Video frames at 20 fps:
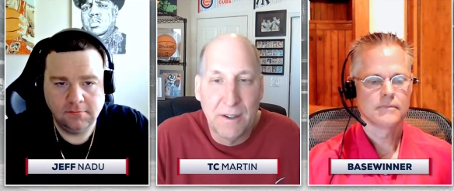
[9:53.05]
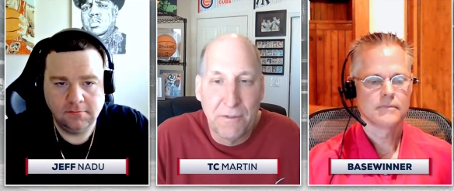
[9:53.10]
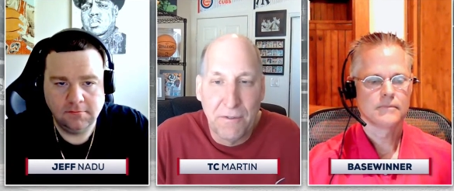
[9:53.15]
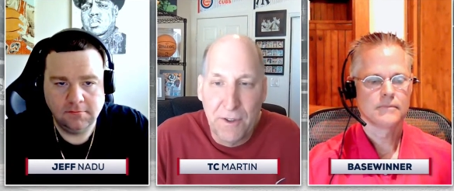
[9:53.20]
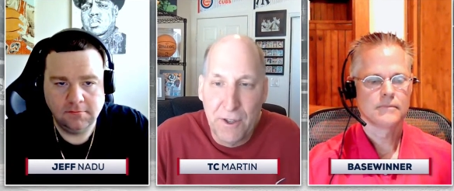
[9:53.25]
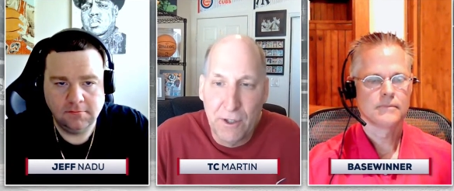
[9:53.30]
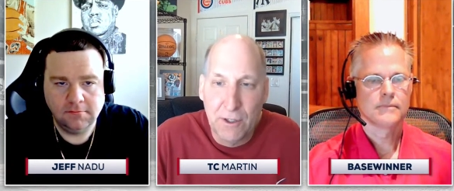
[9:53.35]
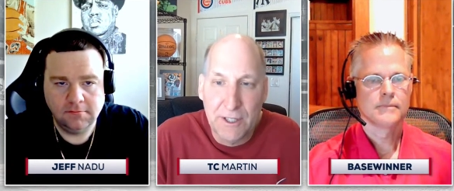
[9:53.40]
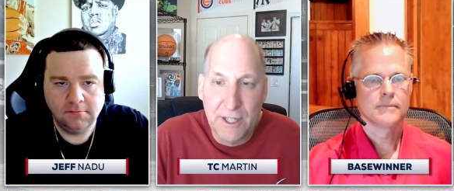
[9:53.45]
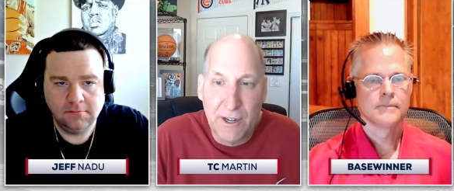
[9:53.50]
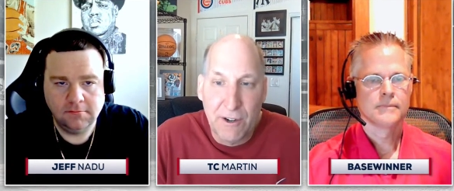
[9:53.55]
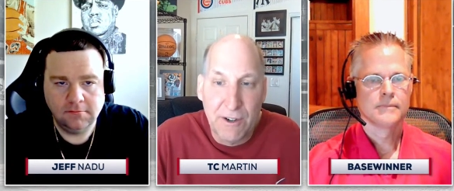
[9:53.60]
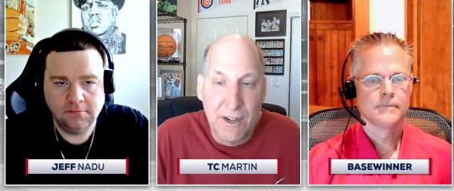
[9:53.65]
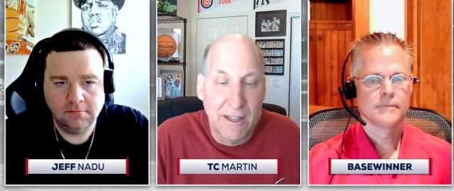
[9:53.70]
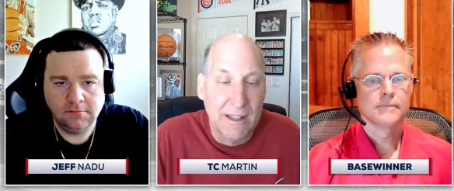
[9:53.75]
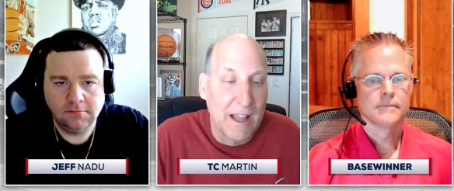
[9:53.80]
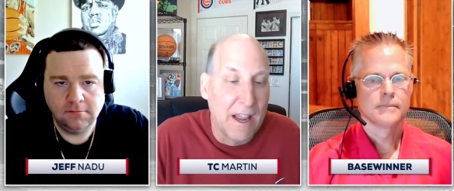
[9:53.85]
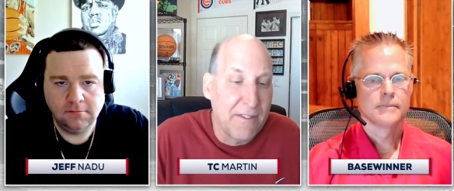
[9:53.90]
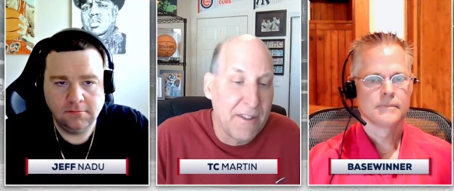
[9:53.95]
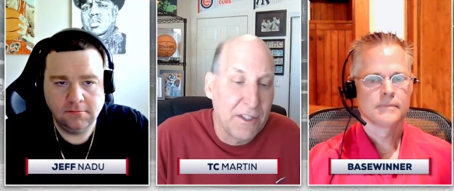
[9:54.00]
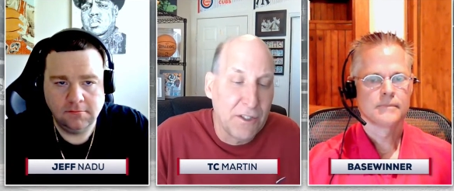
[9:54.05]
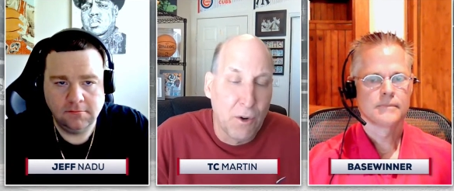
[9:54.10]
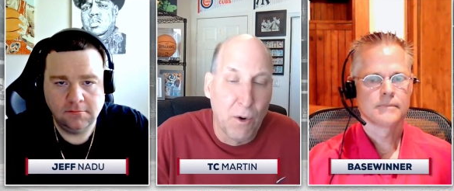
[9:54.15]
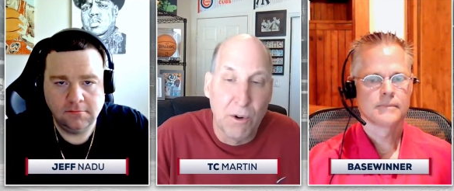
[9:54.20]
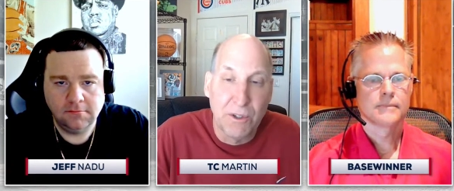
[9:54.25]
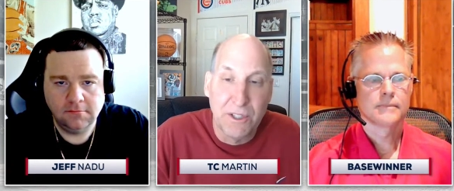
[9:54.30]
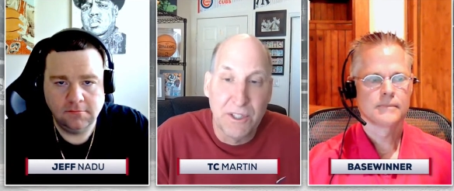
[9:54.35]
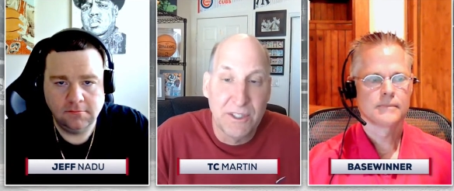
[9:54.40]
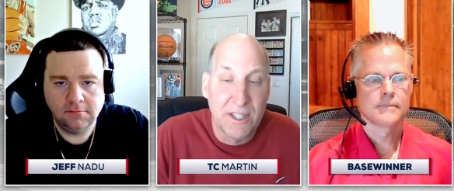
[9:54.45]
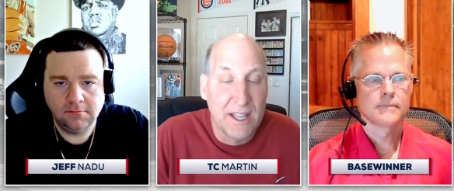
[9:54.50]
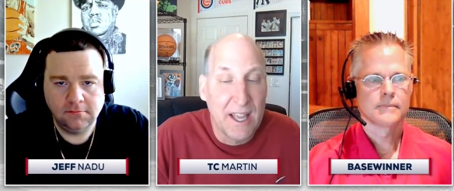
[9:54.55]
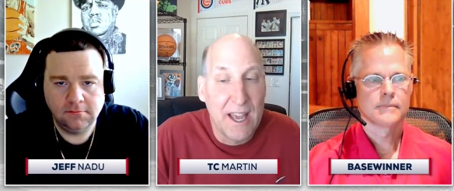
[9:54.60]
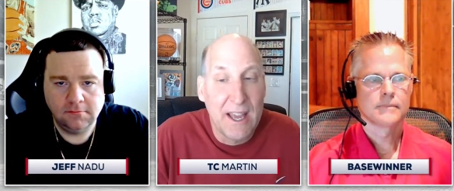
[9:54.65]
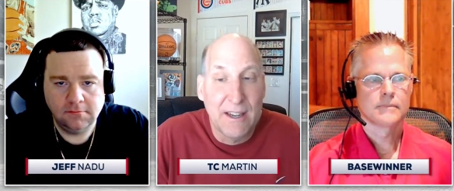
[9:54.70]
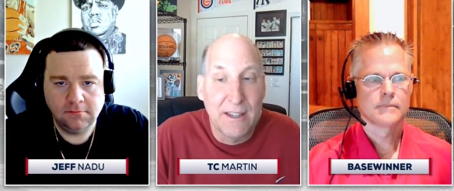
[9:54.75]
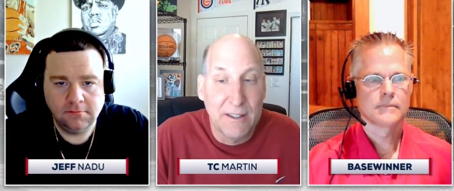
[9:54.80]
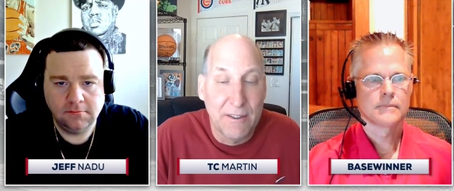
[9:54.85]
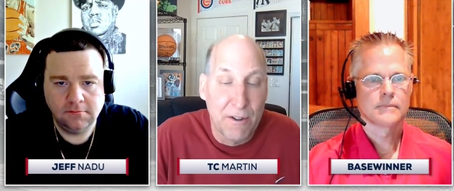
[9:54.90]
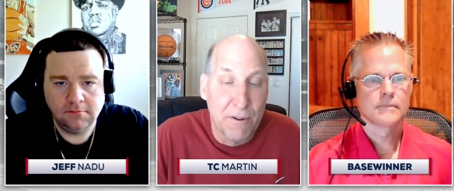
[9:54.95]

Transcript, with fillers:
Speaker 1: field here. And a lot of these horses, again,